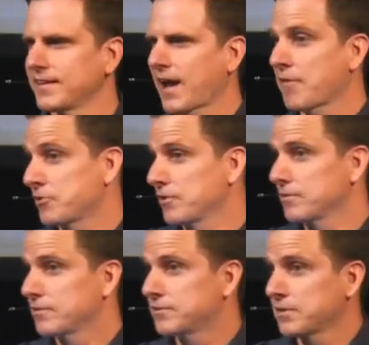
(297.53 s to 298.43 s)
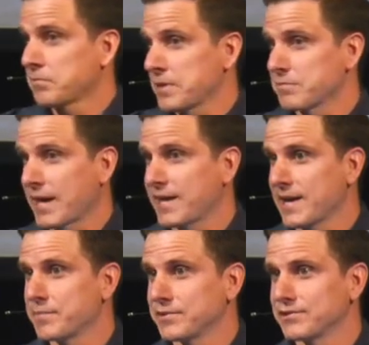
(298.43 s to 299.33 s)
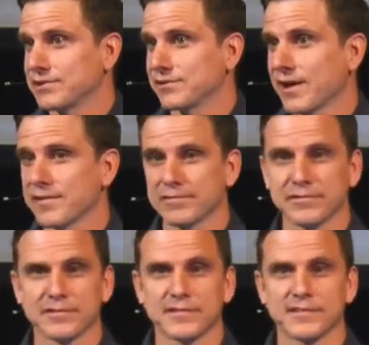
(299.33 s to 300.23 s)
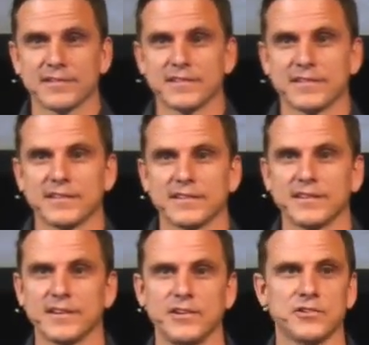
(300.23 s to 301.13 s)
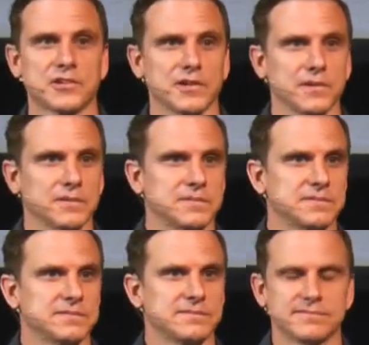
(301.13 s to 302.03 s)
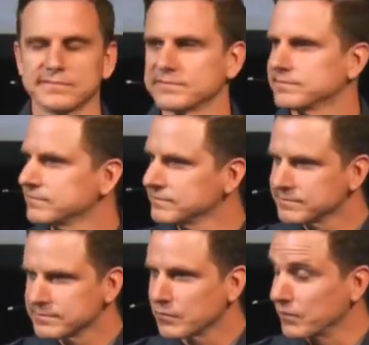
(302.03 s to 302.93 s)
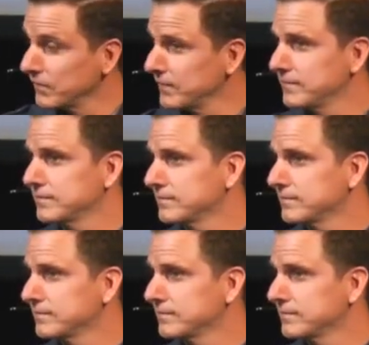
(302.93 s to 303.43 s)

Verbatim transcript: after something bad happens in your life, you just go, Really?